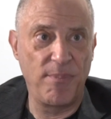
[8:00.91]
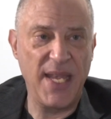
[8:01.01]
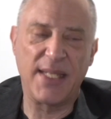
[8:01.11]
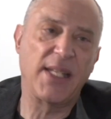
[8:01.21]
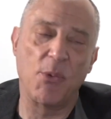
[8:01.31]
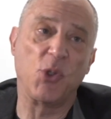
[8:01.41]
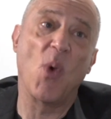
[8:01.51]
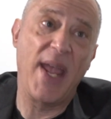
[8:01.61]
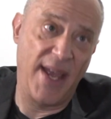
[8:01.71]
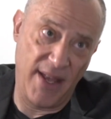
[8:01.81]
PSA was
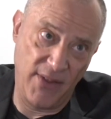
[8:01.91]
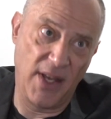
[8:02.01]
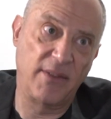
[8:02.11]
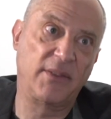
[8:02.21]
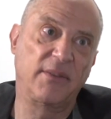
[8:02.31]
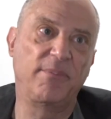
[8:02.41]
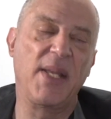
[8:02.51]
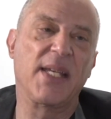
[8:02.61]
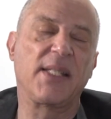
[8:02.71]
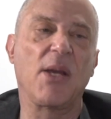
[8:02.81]
way ahead of them.
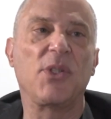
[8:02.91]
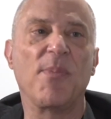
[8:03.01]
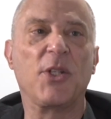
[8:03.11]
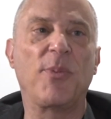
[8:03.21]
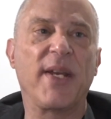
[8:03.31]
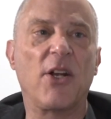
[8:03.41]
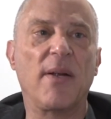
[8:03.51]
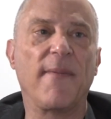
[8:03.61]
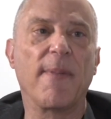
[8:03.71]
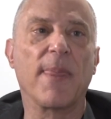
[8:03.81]
PSA was much bigger.
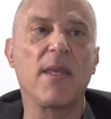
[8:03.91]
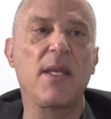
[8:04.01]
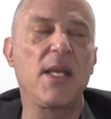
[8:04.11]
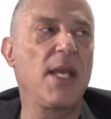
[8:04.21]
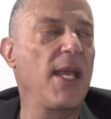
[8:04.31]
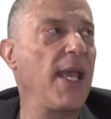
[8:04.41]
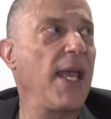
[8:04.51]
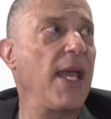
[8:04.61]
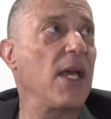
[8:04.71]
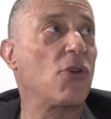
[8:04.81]

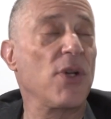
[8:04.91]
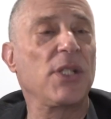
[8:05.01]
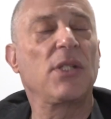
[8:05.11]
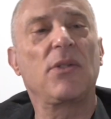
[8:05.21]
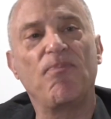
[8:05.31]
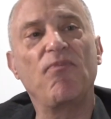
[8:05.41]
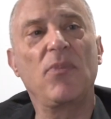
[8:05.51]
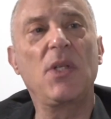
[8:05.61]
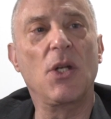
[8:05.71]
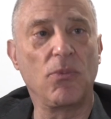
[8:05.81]
Yeah. And Chris,
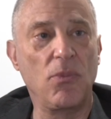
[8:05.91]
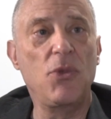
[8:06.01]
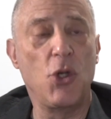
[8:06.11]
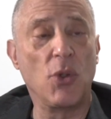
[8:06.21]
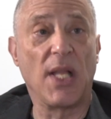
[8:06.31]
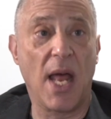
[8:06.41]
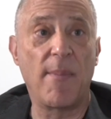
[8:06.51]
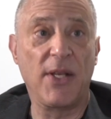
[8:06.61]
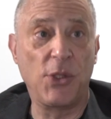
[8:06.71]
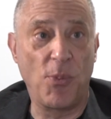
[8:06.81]
knew a lot
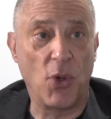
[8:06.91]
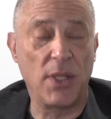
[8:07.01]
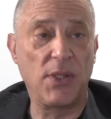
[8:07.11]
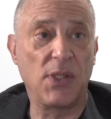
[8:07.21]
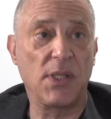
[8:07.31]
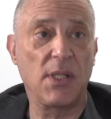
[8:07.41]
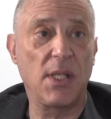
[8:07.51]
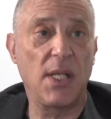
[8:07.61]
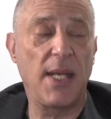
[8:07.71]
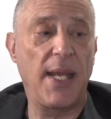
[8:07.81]
about sports.
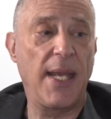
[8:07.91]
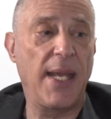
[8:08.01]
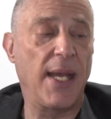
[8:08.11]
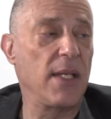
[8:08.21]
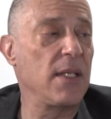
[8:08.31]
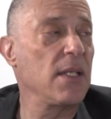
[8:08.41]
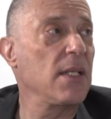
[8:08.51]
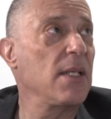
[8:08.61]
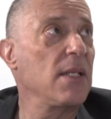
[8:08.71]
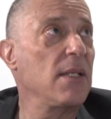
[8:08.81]
And
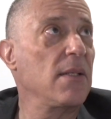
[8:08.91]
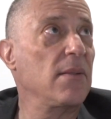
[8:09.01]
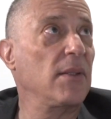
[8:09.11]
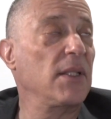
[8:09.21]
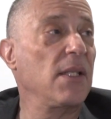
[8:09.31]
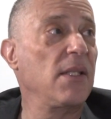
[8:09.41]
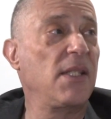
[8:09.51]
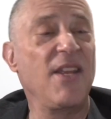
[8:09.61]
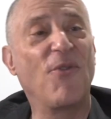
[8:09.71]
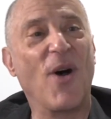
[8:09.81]

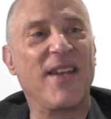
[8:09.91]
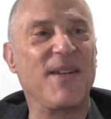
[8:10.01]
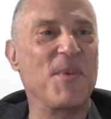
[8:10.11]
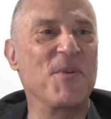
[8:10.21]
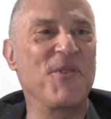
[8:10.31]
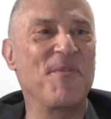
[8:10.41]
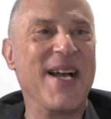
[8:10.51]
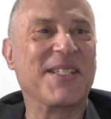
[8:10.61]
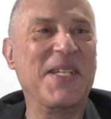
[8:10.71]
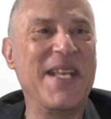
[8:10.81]
Steve wanted him to move
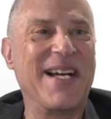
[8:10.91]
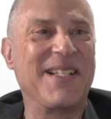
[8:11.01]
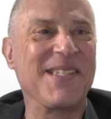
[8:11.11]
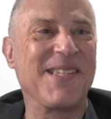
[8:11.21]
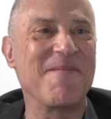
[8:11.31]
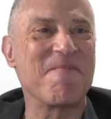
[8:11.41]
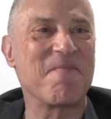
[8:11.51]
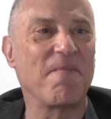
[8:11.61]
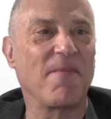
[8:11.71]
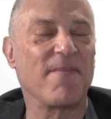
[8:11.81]
back to Dallas. Sure.
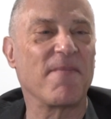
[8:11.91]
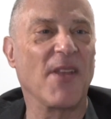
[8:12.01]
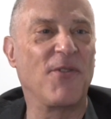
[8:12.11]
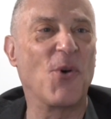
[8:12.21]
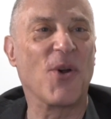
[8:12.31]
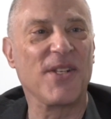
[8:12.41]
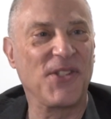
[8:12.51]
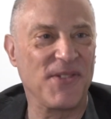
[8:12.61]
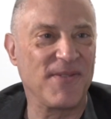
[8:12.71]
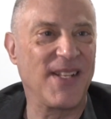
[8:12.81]
Of
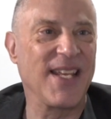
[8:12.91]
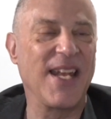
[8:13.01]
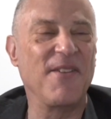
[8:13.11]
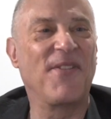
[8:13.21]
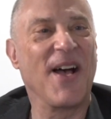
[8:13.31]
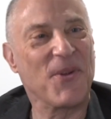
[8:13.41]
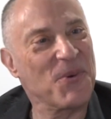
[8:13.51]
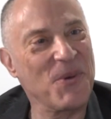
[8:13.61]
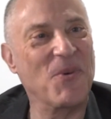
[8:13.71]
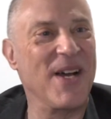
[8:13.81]
course, like any father
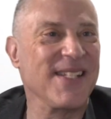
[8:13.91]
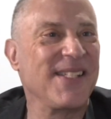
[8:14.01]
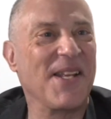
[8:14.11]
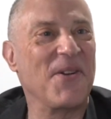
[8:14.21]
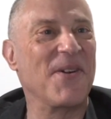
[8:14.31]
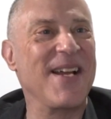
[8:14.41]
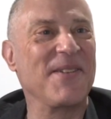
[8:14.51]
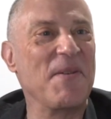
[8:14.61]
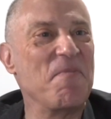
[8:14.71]
would want his son around. Sure.